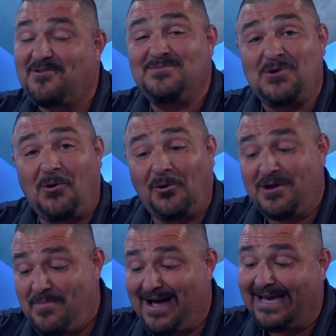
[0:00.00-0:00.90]
from Torrey
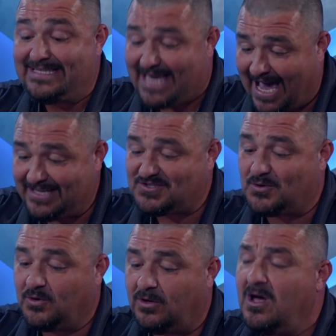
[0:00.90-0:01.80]
Pines High
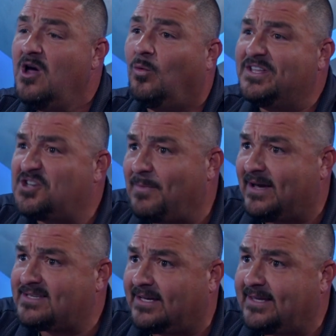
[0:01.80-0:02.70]
School. What's your
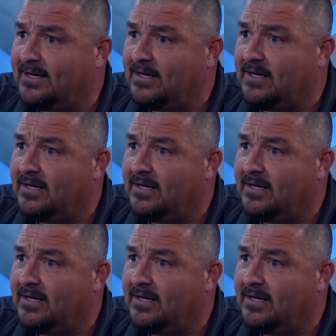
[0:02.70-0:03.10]
mascot there?